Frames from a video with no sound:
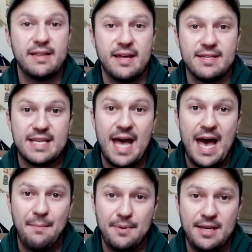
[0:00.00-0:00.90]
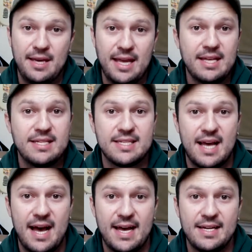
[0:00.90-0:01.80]
that is happening
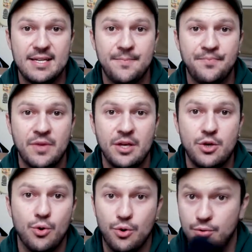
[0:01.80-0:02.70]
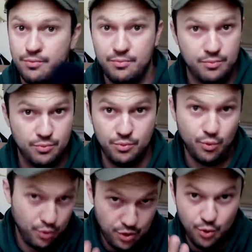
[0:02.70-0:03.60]
inside your
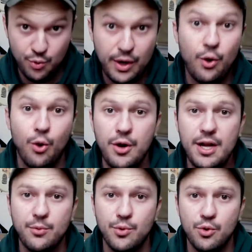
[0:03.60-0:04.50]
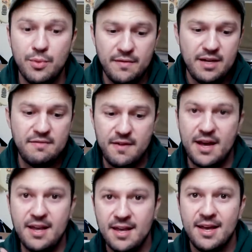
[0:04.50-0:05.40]
recording room. Even if
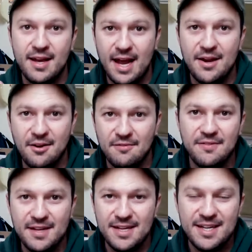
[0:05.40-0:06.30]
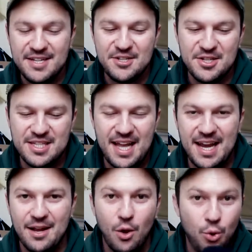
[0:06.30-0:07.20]
I kind of just
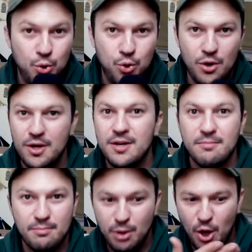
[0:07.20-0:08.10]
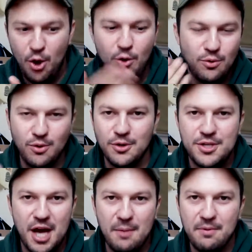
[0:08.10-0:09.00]
like blow on
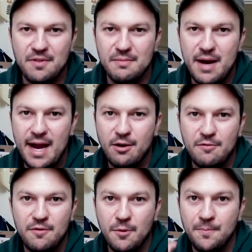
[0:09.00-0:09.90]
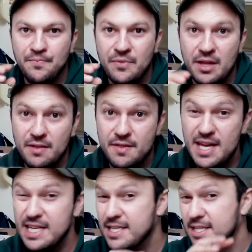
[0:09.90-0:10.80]
top of the microphone,
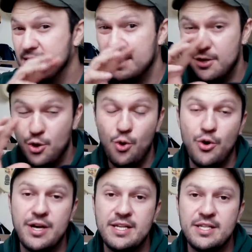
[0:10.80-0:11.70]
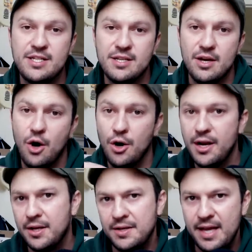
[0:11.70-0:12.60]
this noise on
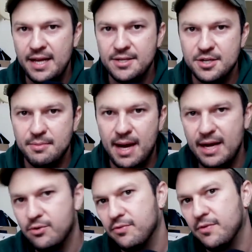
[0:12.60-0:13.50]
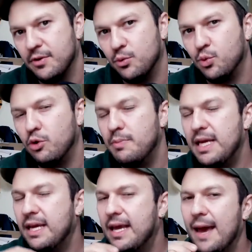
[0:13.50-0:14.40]
a condenser microphone will
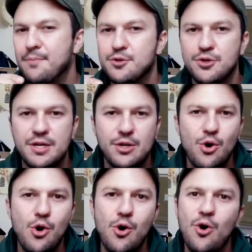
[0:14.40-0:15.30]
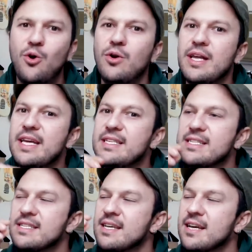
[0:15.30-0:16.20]
be captured in all
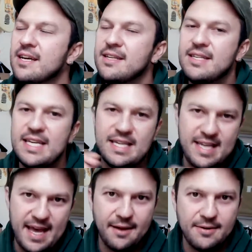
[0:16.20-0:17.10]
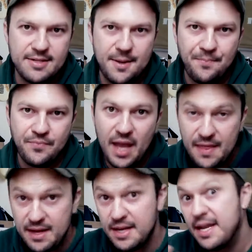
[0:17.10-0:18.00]
its details. And
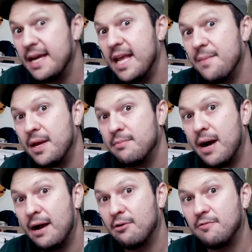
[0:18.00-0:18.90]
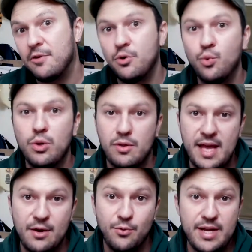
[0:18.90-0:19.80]
then the dynamic microphone will
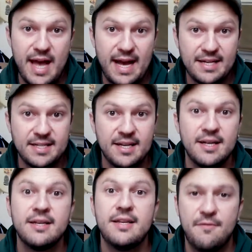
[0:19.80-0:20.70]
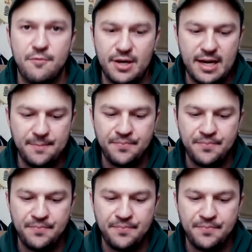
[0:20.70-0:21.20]
then react differently.